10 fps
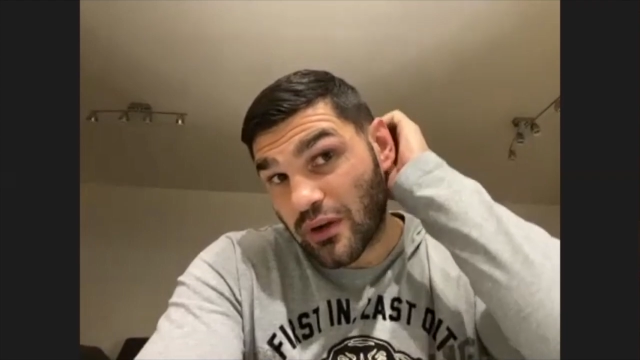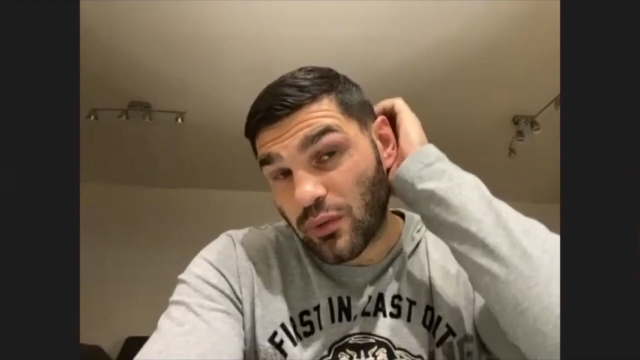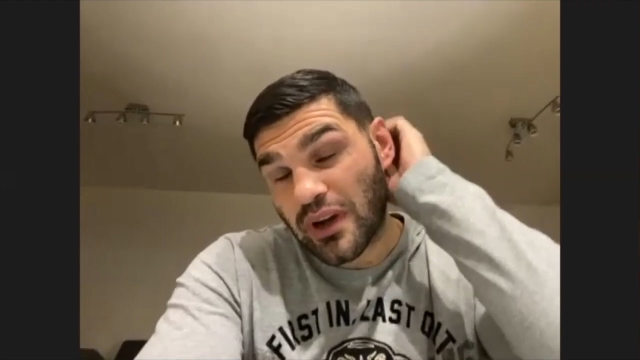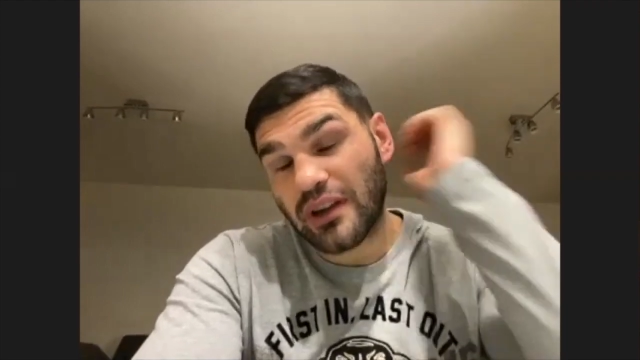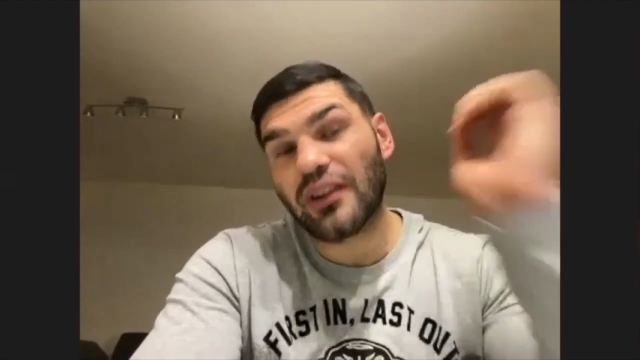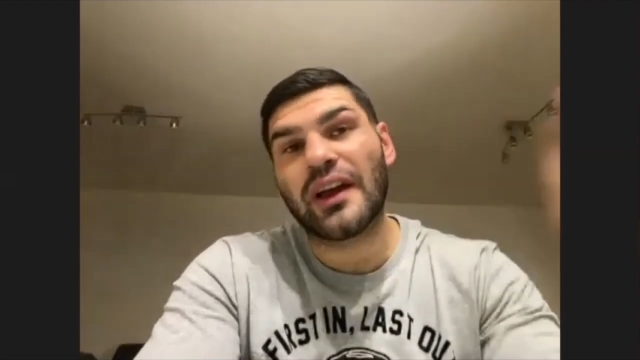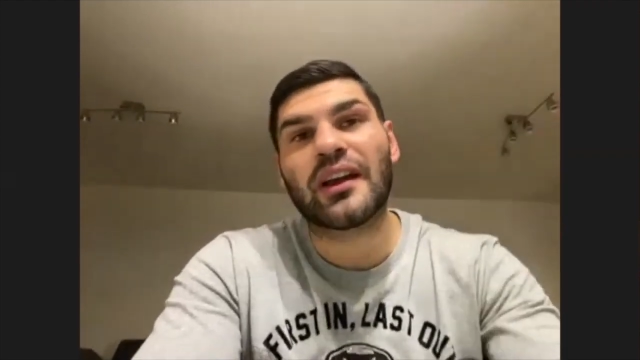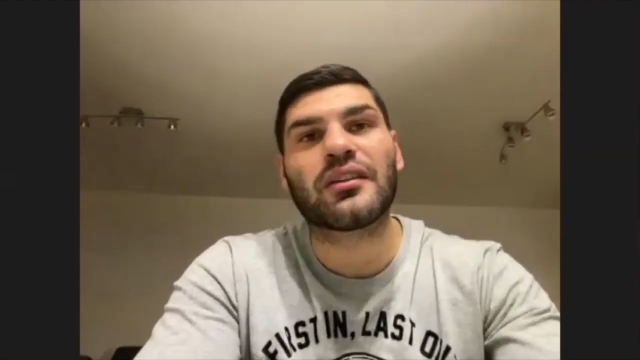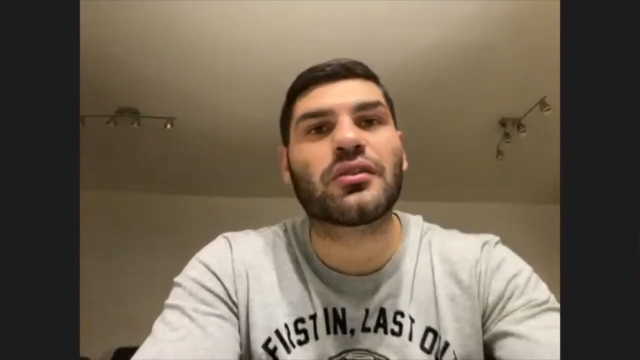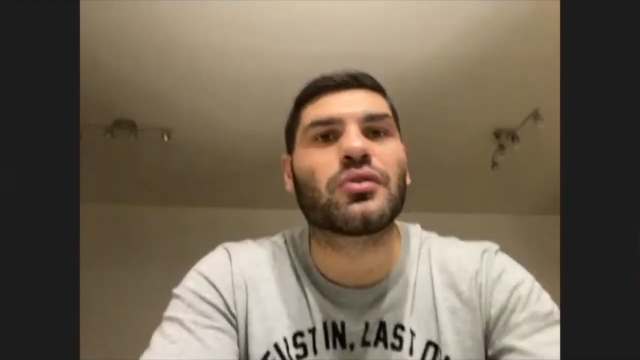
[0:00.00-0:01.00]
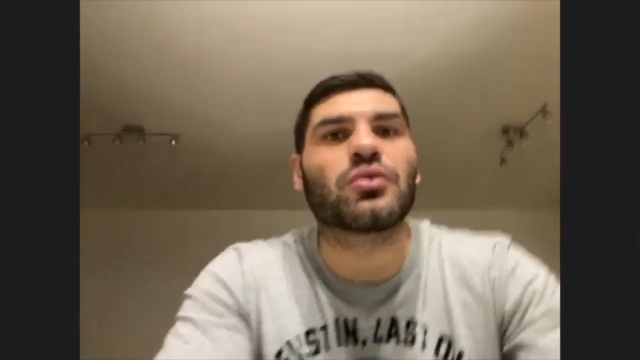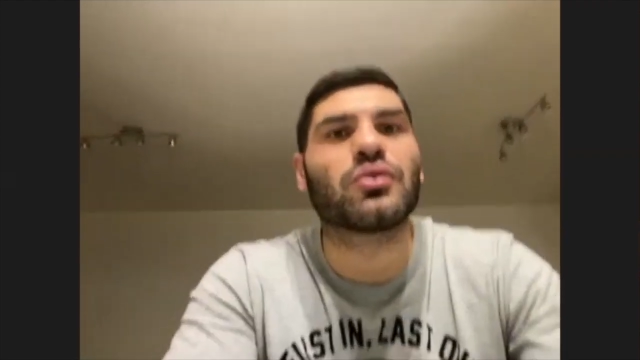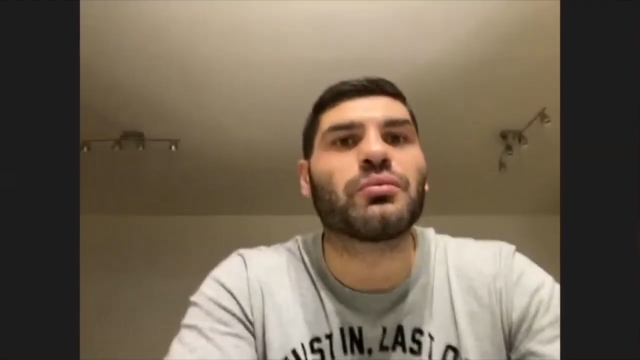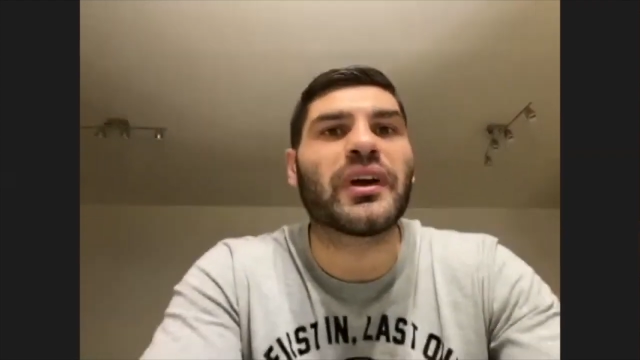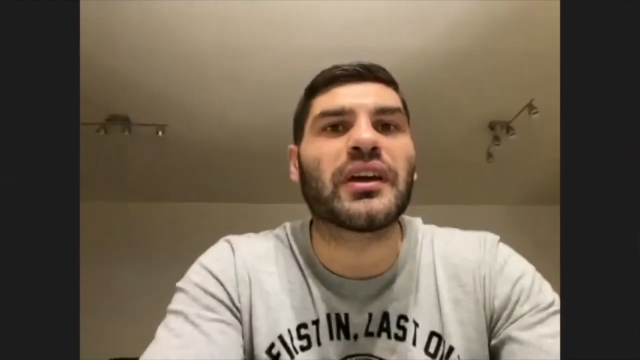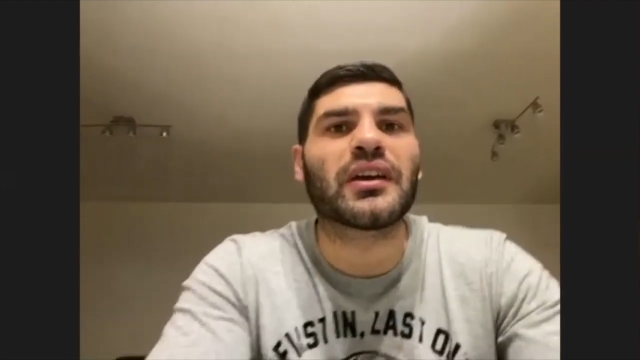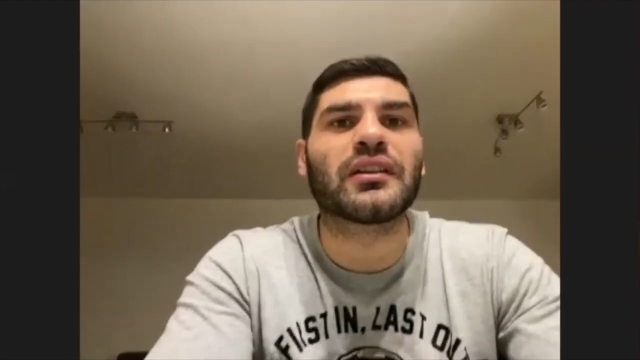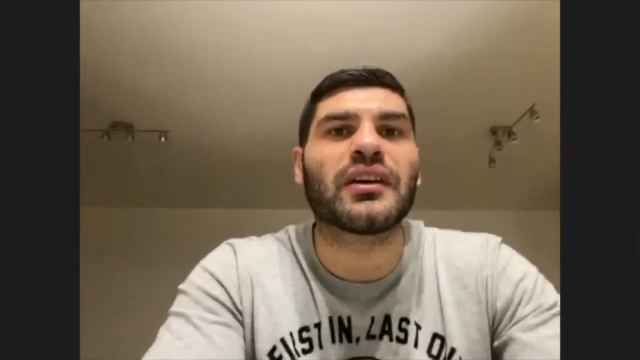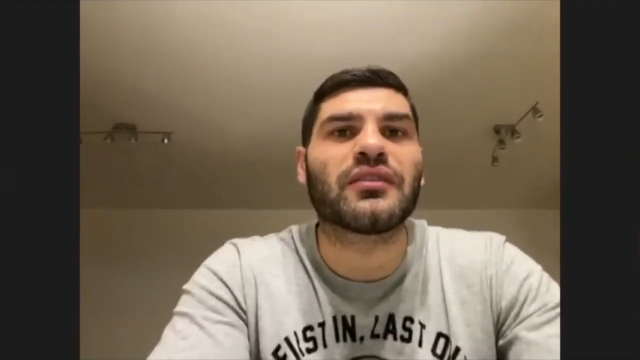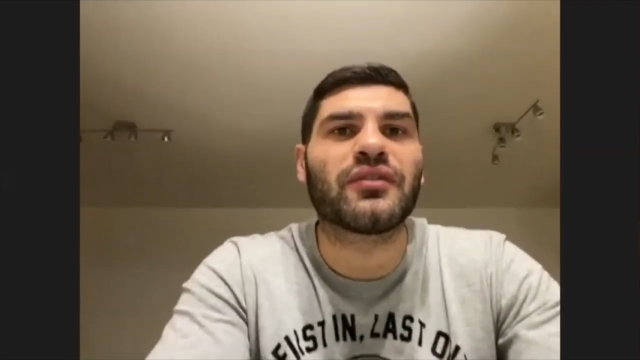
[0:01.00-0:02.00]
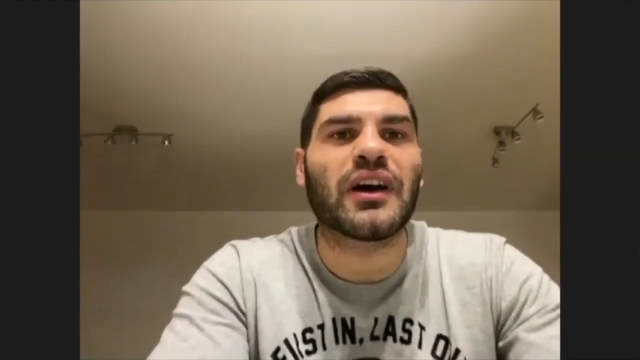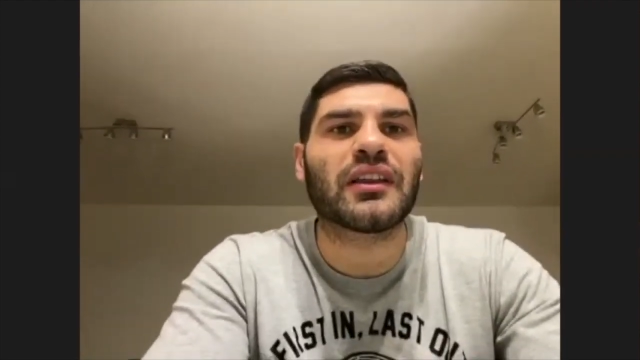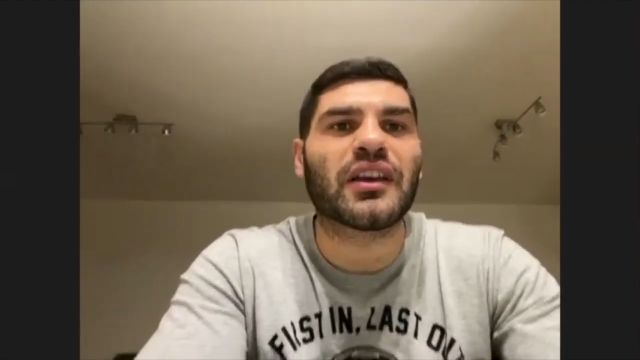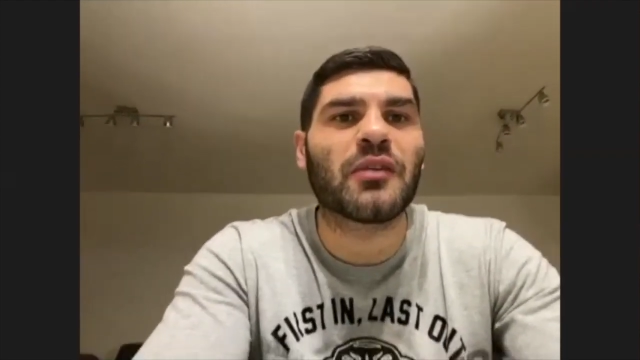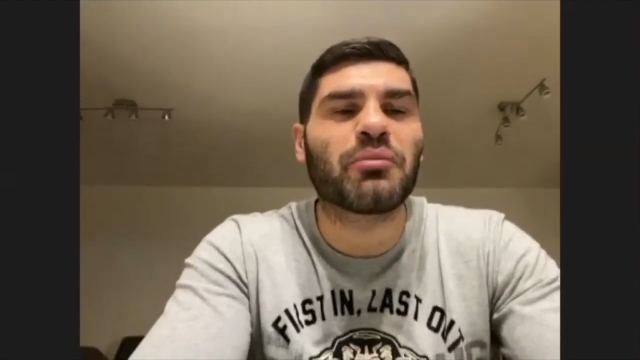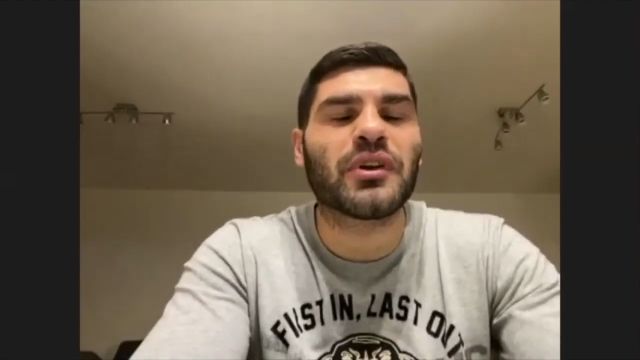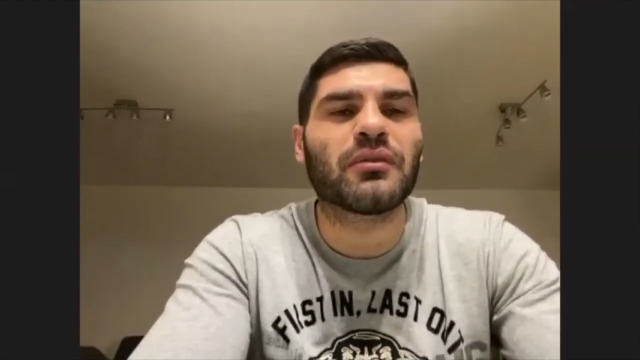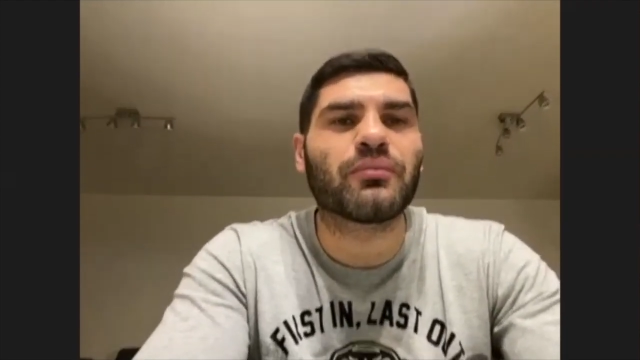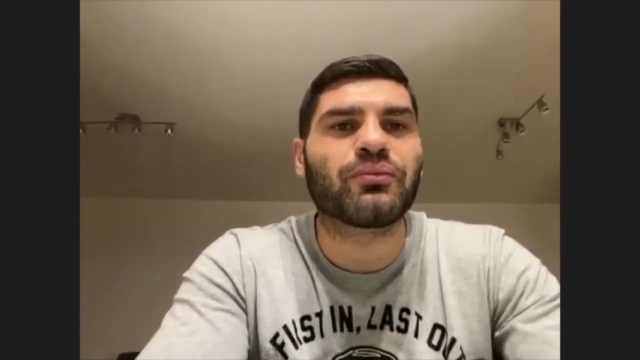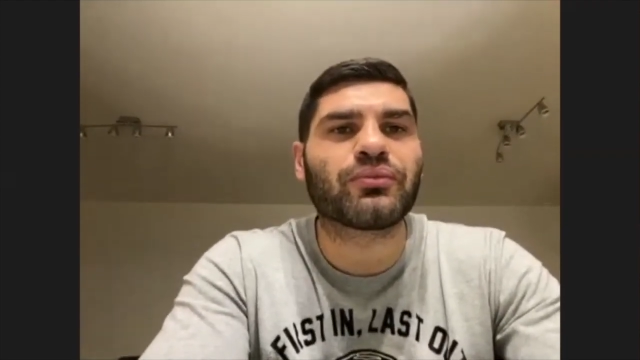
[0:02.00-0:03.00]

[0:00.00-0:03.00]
very like to make that fight happen,